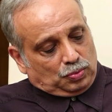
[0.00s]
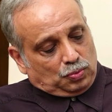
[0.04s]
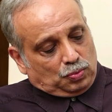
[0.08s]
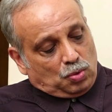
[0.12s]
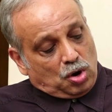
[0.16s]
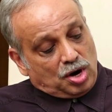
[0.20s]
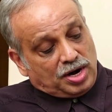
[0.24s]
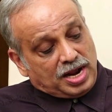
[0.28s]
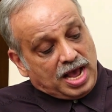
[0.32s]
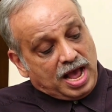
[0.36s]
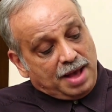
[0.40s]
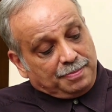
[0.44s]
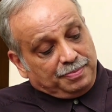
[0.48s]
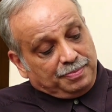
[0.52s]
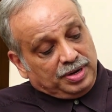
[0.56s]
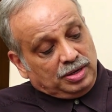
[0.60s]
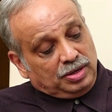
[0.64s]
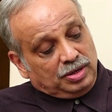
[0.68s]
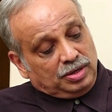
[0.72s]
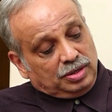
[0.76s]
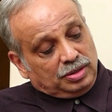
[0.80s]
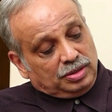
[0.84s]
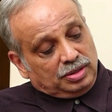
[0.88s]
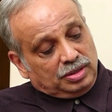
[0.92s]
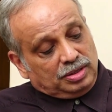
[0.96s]
What
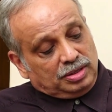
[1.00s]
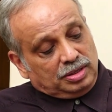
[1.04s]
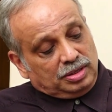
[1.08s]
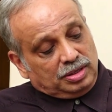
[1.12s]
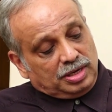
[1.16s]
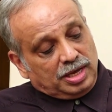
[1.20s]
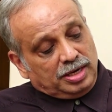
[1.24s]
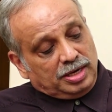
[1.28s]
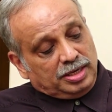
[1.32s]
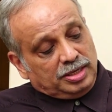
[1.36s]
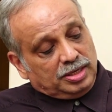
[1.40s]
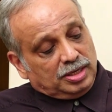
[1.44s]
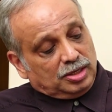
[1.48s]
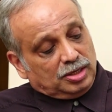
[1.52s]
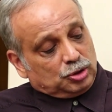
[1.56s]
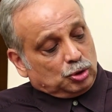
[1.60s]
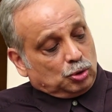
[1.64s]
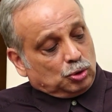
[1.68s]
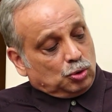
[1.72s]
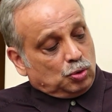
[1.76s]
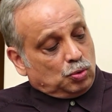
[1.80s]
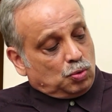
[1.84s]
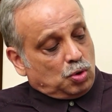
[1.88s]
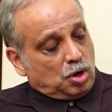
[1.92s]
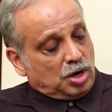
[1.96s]
happened 10 years
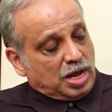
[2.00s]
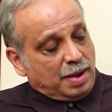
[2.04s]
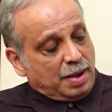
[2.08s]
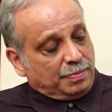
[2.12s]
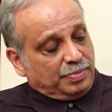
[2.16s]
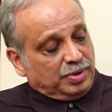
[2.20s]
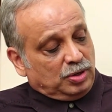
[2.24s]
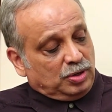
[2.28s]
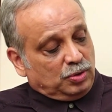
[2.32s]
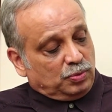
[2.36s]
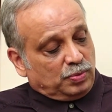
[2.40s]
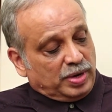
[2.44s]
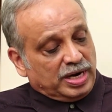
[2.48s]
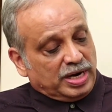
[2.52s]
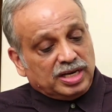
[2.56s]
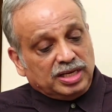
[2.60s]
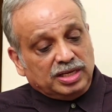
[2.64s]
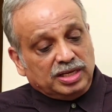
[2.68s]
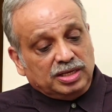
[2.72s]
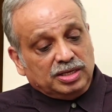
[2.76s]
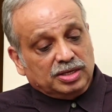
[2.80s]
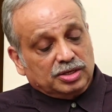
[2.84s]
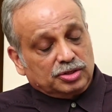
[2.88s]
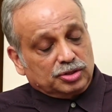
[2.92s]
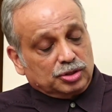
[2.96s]
ago, what happened 20
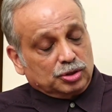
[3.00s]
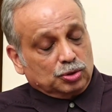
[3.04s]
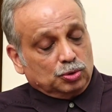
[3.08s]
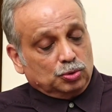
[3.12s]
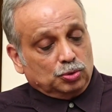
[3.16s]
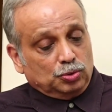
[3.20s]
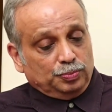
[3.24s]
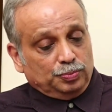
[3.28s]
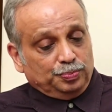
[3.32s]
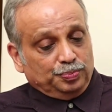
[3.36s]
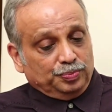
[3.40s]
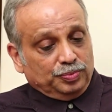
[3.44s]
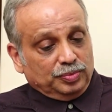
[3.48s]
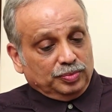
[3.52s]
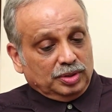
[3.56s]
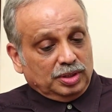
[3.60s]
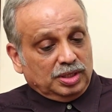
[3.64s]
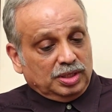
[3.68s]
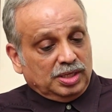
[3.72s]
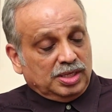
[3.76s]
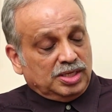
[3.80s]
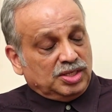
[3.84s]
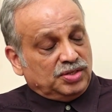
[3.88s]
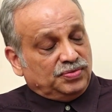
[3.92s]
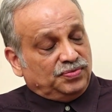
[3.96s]
years ago
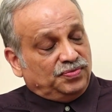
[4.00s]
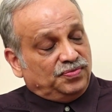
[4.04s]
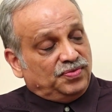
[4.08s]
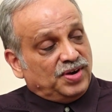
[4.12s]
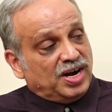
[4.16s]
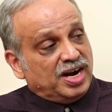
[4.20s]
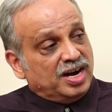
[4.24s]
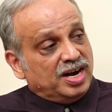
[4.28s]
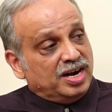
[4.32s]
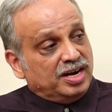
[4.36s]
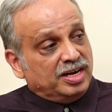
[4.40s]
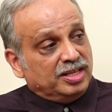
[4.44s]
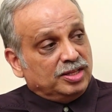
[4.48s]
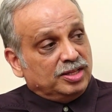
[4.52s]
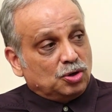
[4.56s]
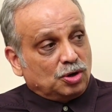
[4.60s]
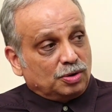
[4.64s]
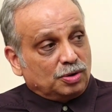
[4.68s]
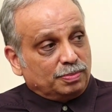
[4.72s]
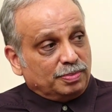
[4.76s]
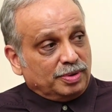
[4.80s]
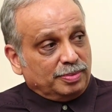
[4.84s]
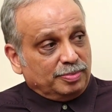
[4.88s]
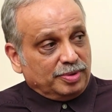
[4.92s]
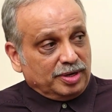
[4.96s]
is faded in
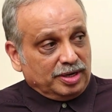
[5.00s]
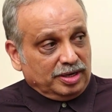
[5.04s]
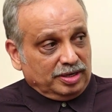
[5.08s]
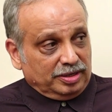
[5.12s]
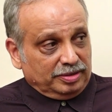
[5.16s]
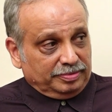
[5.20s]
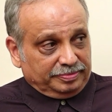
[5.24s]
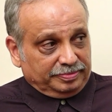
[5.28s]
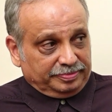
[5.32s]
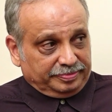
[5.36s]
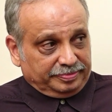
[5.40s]
your memory.